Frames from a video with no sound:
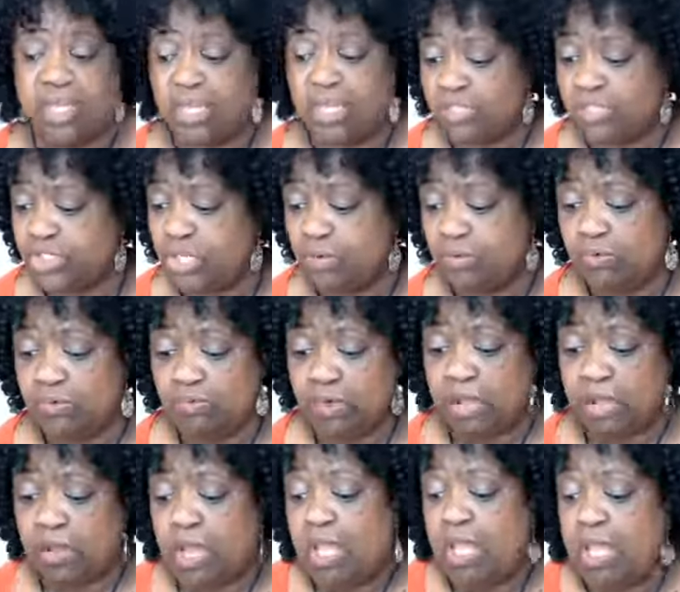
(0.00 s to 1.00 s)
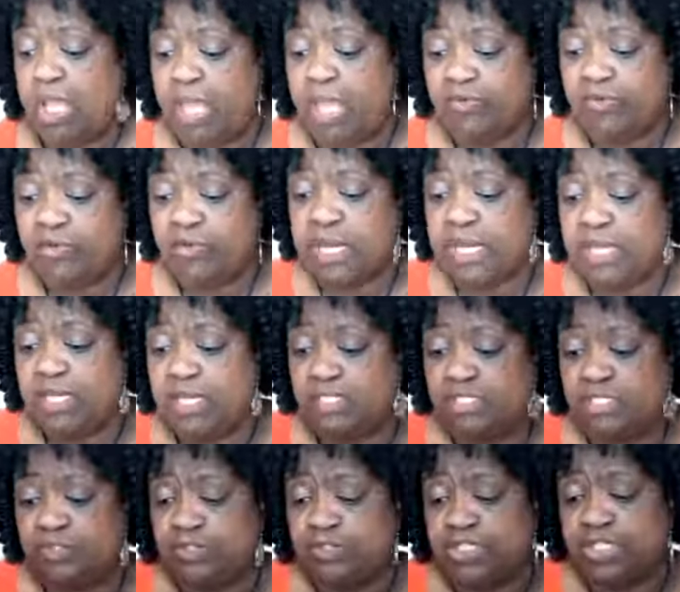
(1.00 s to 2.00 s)
So everybody
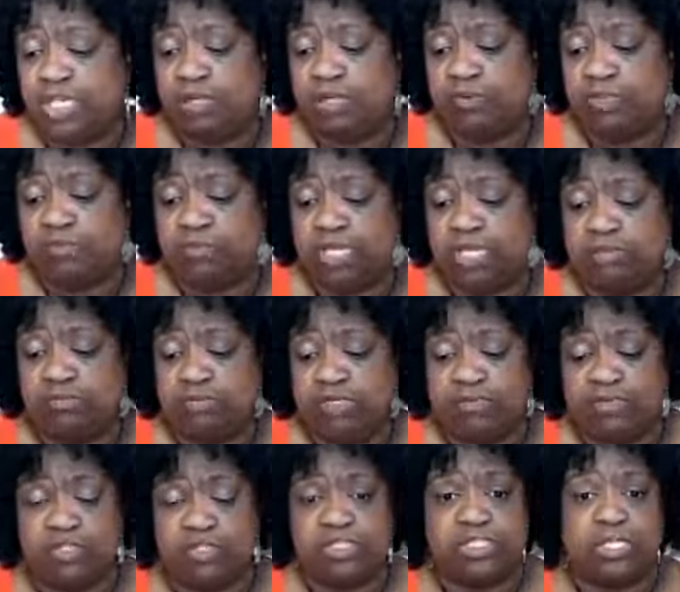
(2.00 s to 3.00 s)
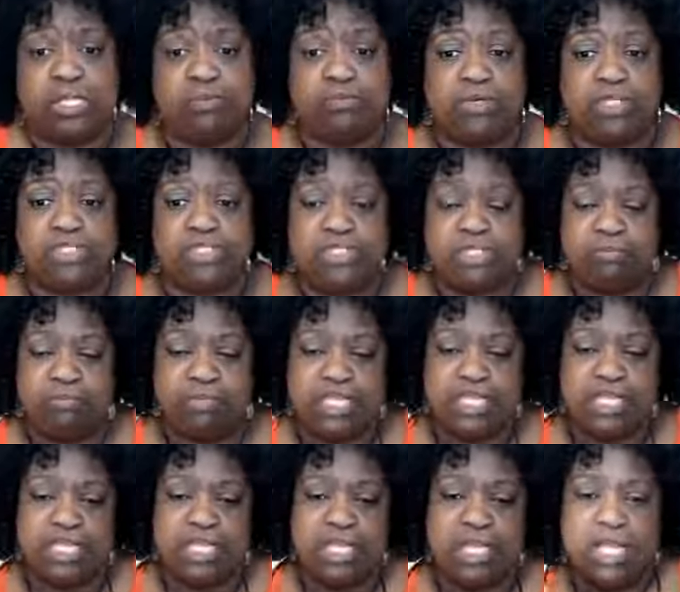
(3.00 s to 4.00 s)
associated with Money Reverse, I want you to
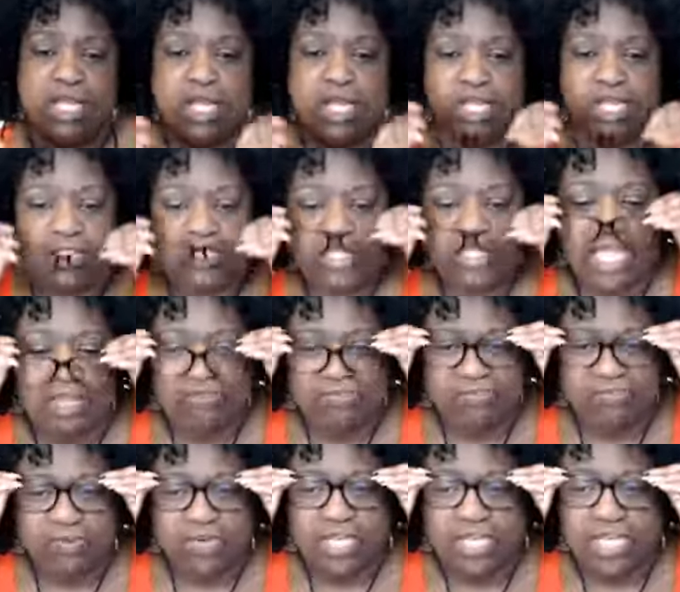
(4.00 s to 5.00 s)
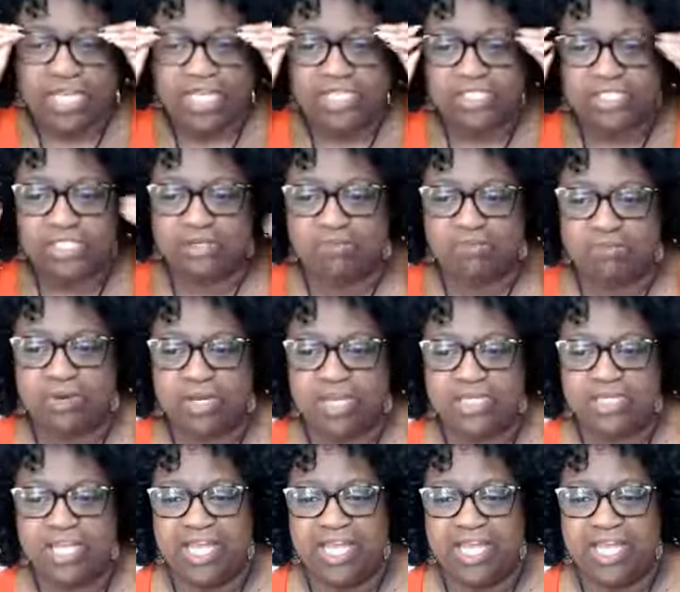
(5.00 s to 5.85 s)
be debt free. I see one. There